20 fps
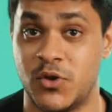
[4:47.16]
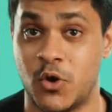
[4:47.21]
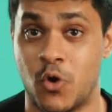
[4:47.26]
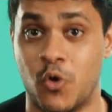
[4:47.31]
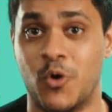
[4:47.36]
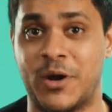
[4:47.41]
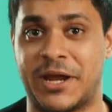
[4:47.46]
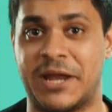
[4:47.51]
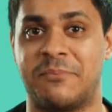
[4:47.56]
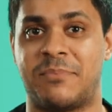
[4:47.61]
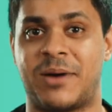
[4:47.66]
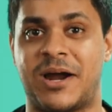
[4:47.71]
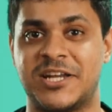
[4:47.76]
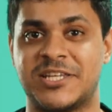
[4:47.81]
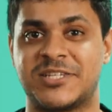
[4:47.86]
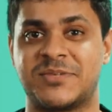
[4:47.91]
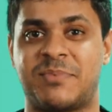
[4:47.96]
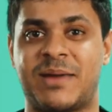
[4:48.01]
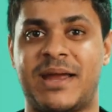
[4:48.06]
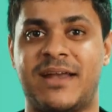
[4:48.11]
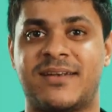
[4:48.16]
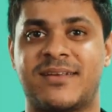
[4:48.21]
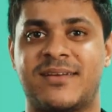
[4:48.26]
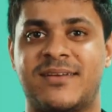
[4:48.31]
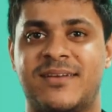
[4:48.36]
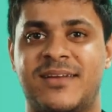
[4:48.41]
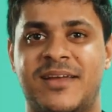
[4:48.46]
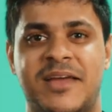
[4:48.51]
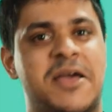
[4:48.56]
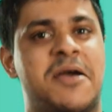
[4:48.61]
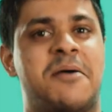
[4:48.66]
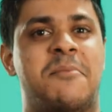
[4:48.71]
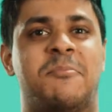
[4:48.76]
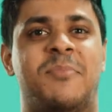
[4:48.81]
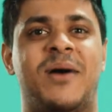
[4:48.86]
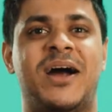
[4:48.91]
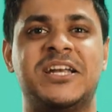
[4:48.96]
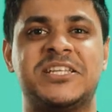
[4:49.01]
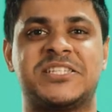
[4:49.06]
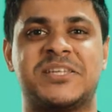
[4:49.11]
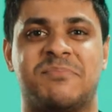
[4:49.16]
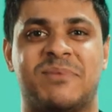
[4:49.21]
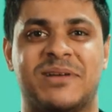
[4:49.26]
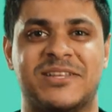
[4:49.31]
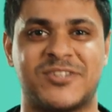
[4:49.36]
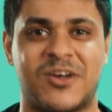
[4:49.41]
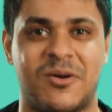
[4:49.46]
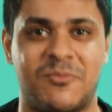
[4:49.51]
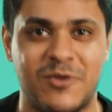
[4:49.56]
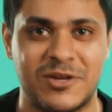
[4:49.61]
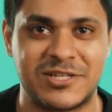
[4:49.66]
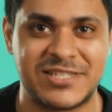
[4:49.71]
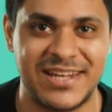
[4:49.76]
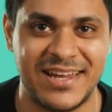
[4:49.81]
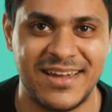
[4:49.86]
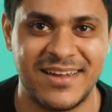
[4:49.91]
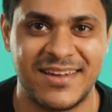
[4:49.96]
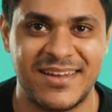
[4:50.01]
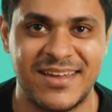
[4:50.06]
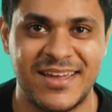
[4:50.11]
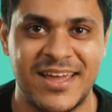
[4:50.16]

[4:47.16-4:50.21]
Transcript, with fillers: Know who can participate? Participants, obviously.